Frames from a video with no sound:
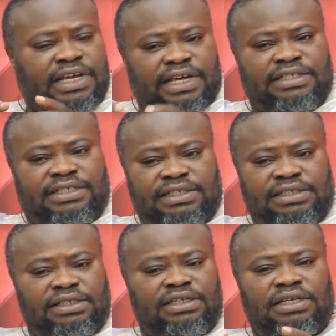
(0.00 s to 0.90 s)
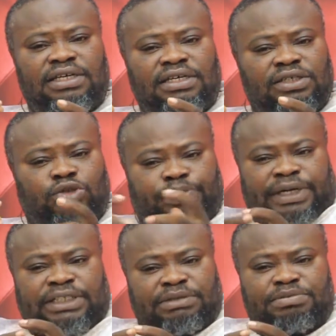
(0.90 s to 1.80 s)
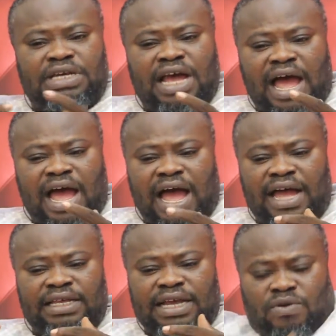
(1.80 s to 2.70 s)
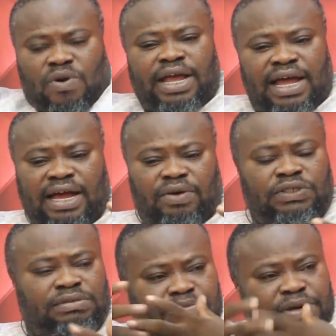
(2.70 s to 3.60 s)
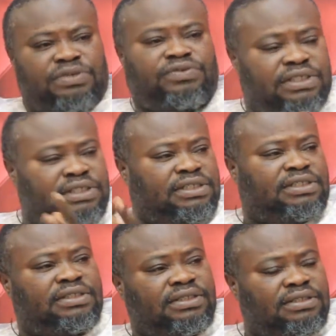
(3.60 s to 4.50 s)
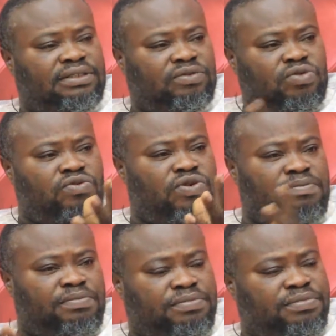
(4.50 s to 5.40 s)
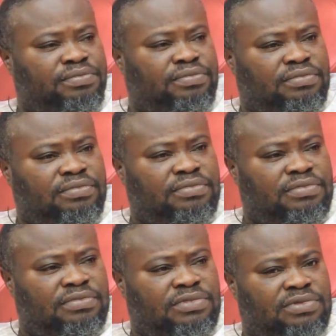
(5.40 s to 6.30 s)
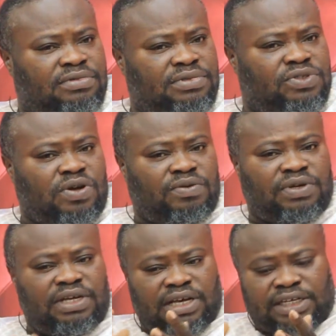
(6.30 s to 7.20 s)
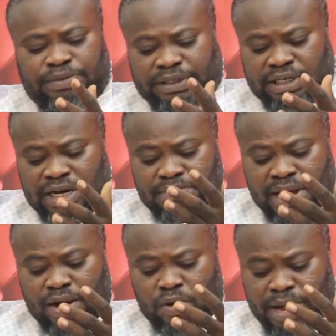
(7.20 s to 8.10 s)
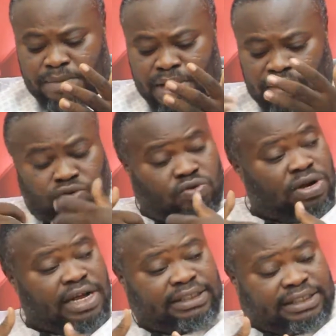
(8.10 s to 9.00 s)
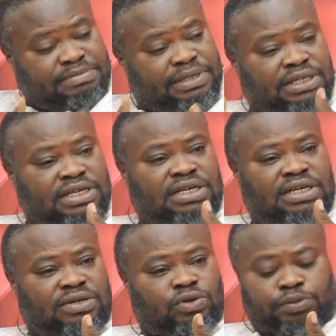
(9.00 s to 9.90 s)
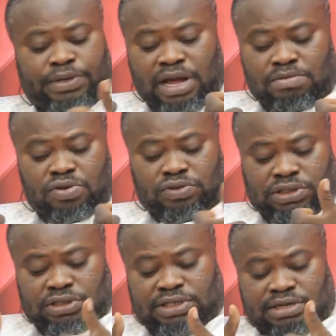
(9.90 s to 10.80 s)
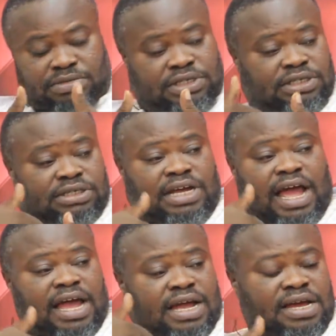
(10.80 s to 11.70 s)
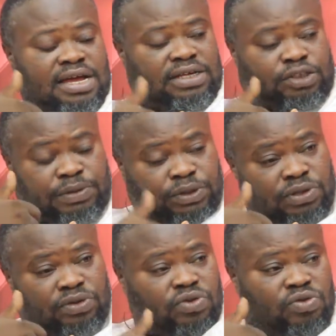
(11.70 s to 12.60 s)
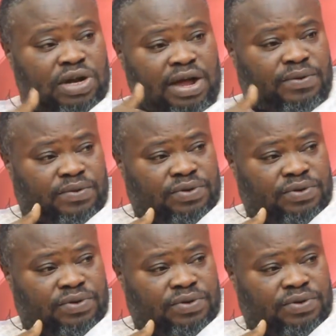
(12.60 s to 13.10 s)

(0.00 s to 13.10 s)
In tea, spirit to be a near choir with me penetrating. No room. So, especially a man or baby, I took road that serving. We speak about in terms of spiritual to go down.